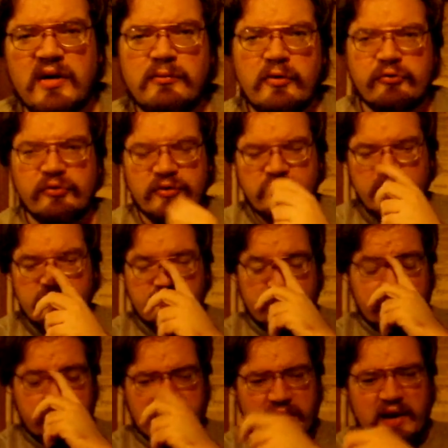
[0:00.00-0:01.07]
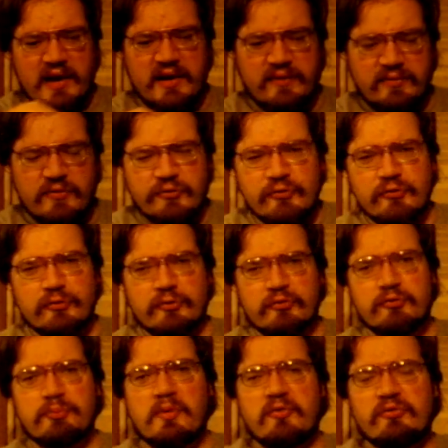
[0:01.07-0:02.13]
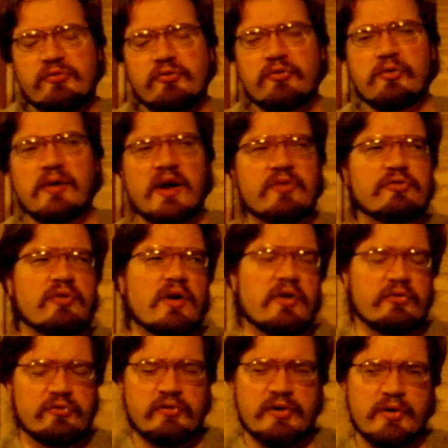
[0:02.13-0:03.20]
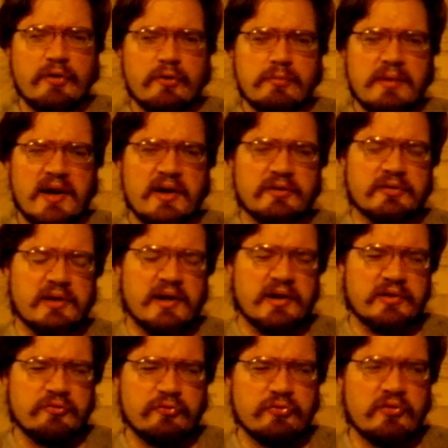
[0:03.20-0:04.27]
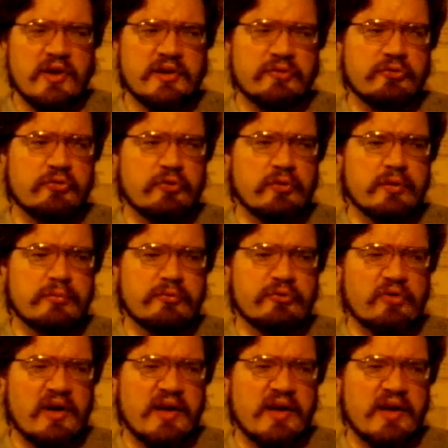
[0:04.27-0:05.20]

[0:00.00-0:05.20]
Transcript: I'm Aussie Griffin, and this is a response to XXXild's video about conflated terms